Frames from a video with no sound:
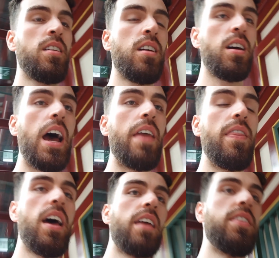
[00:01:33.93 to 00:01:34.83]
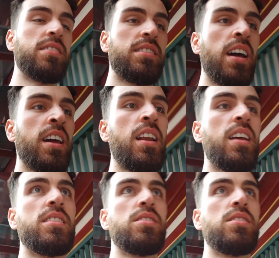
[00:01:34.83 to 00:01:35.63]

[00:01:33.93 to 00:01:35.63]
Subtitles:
and then the second is